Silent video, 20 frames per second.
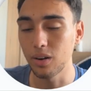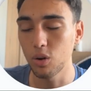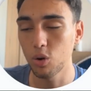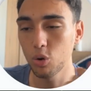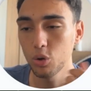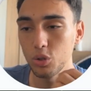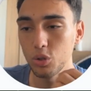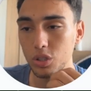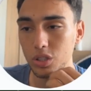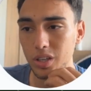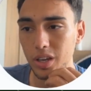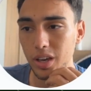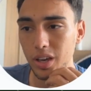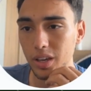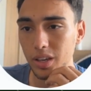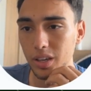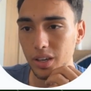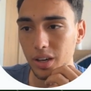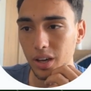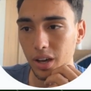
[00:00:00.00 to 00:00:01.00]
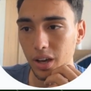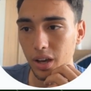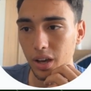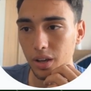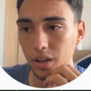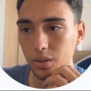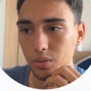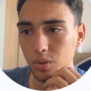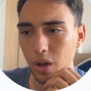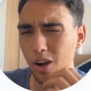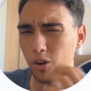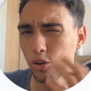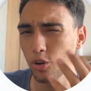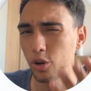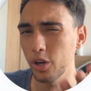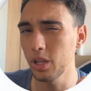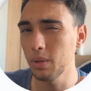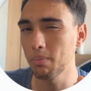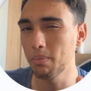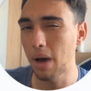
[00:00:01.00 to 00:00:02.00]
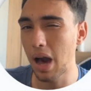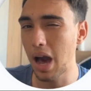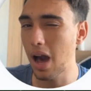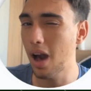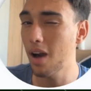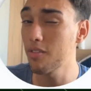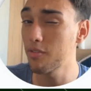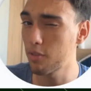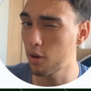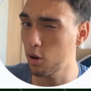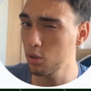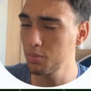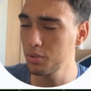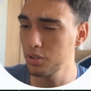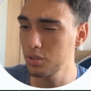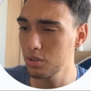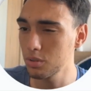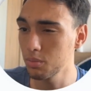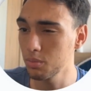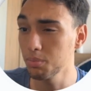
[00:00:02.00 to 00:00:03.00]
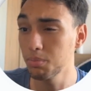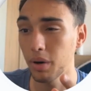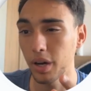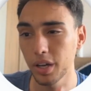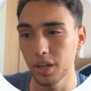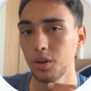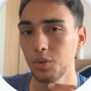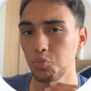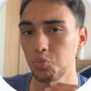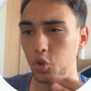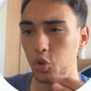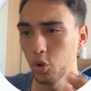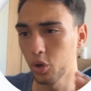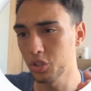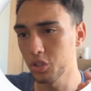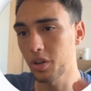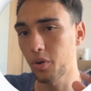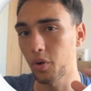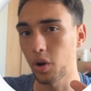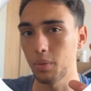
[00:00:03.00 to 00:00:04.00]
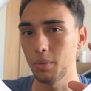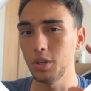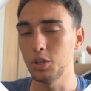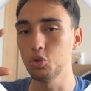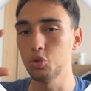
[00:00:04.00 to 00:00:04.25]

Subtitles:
or you could say, I don't know any ma verbs, but you understand what I mean?